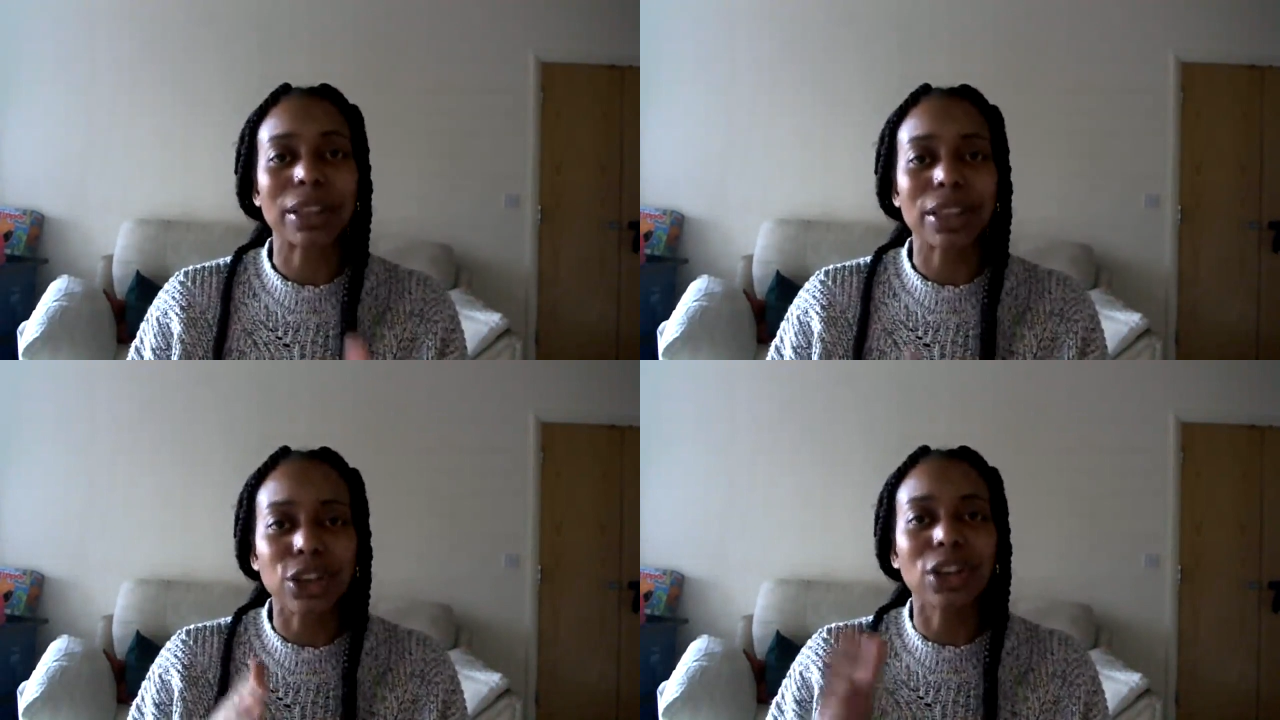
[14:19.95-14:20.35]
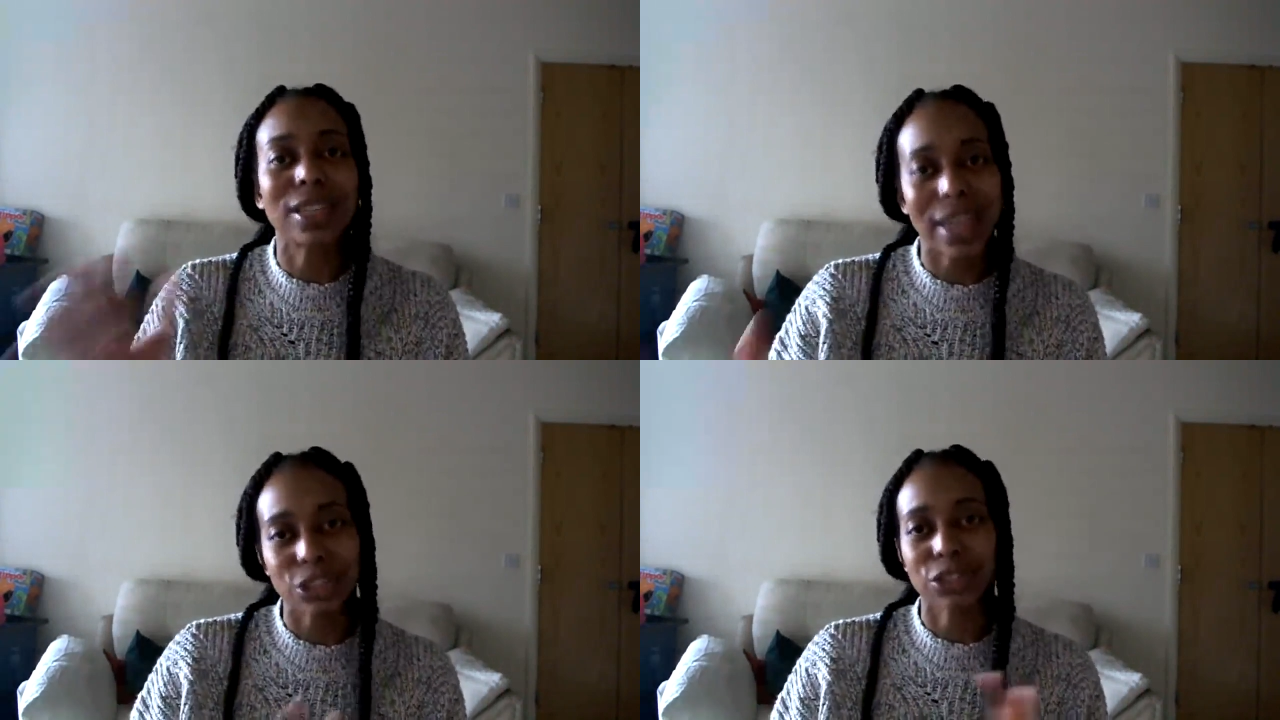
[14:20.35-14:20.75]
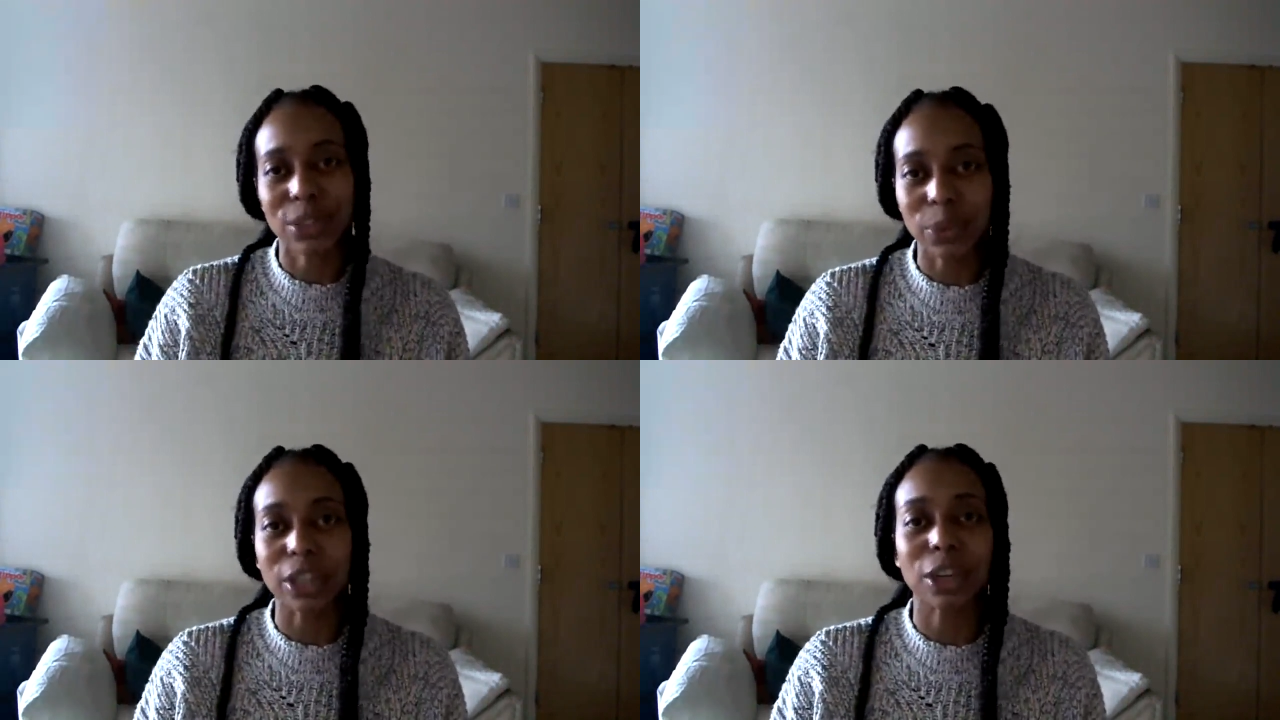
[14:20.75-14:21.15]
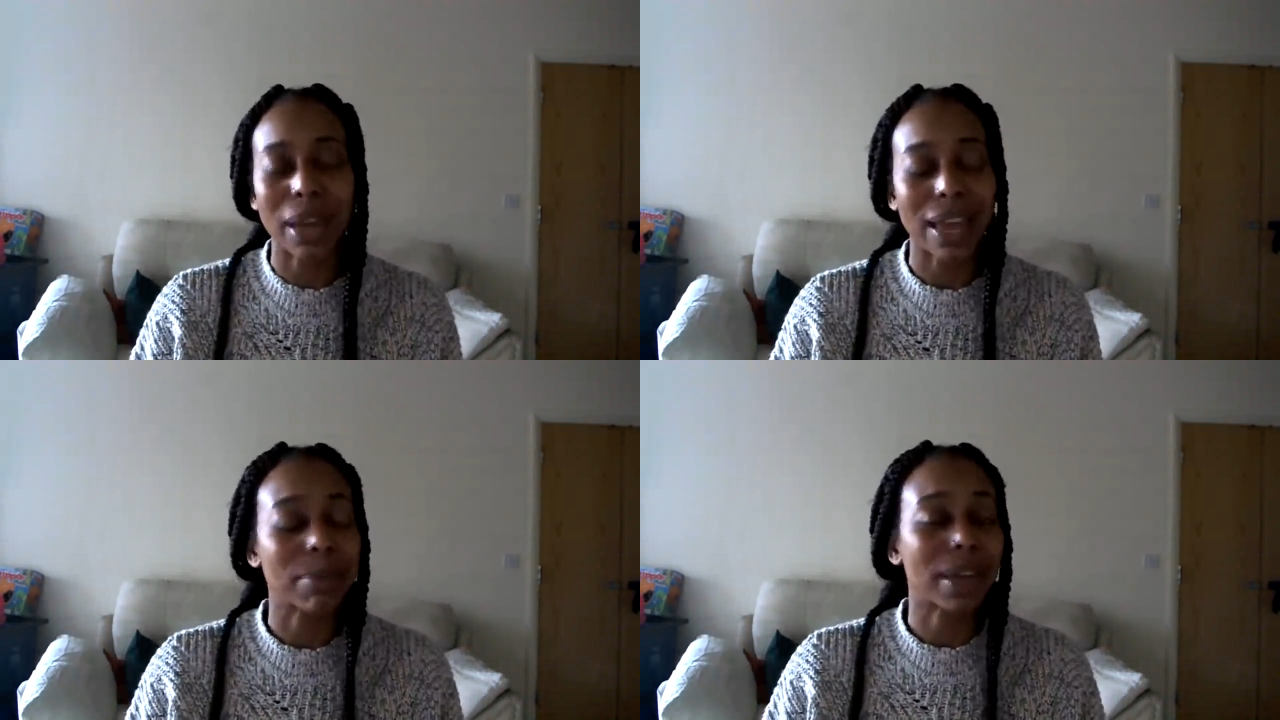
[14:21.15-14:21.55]
but the odd day during the week you
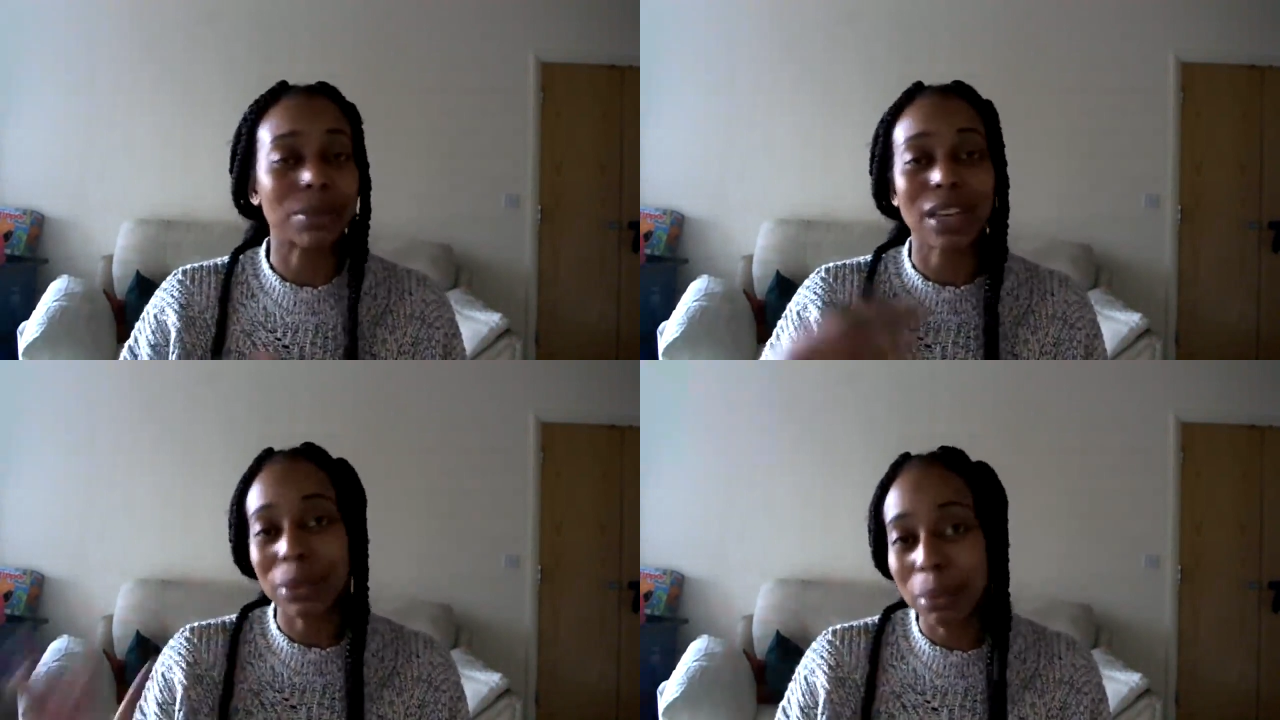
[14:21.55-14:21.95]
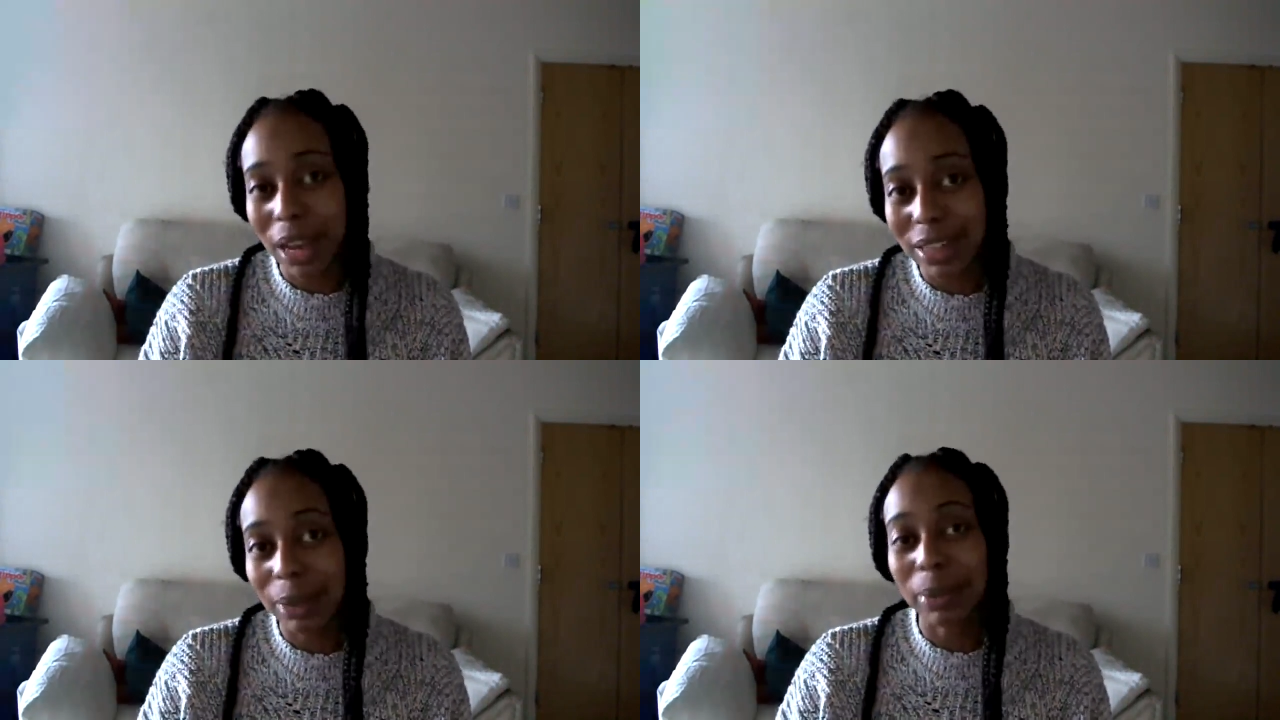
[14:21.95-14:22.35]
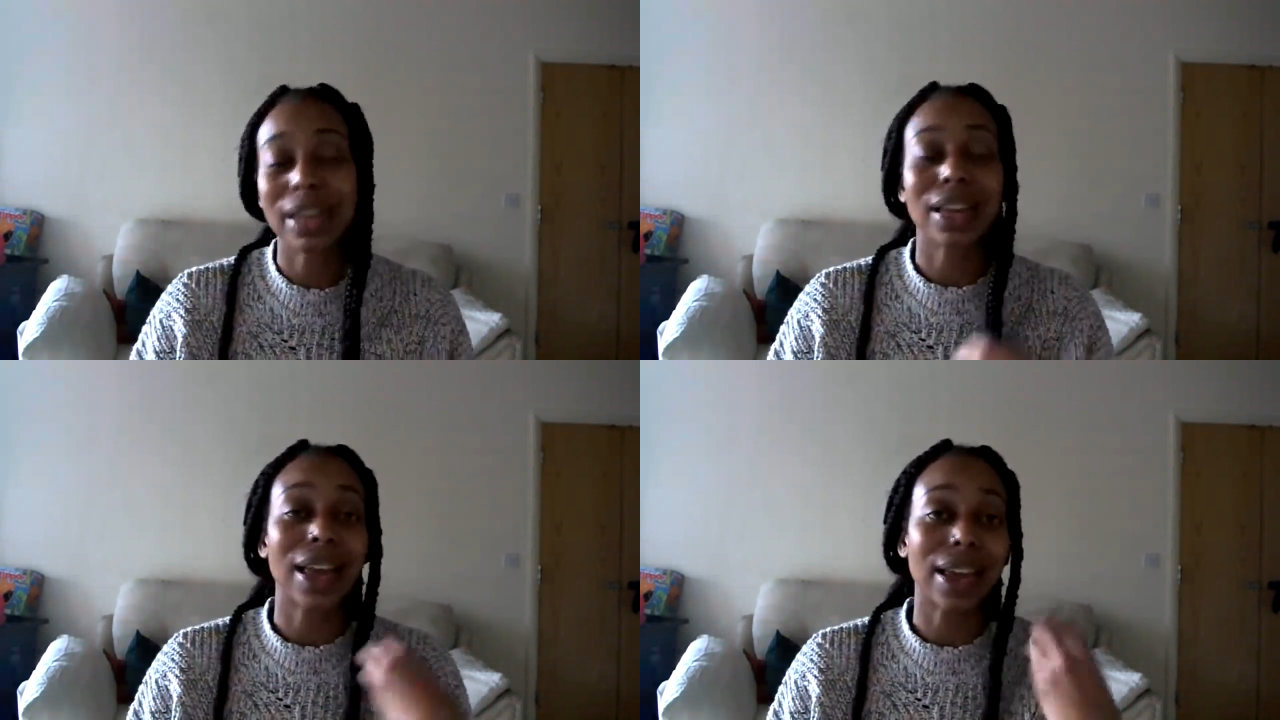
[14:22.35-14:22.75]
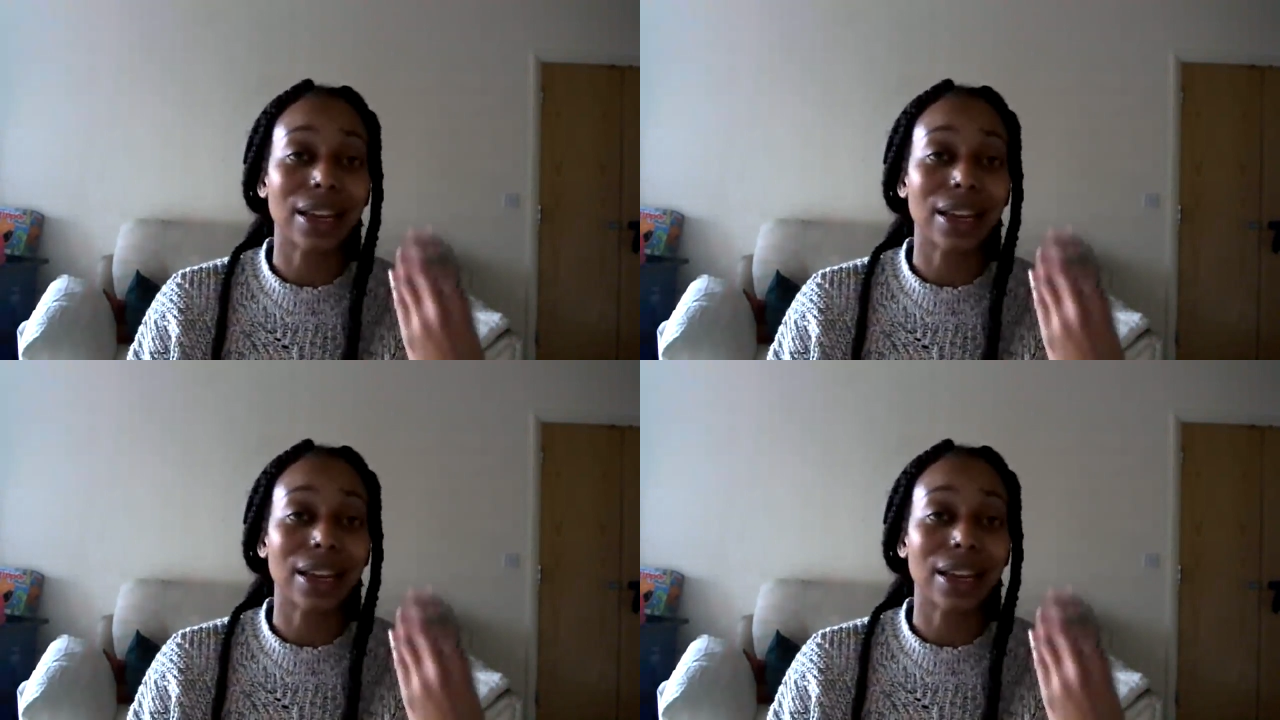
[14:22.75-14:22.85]
may be able to have some biodynamic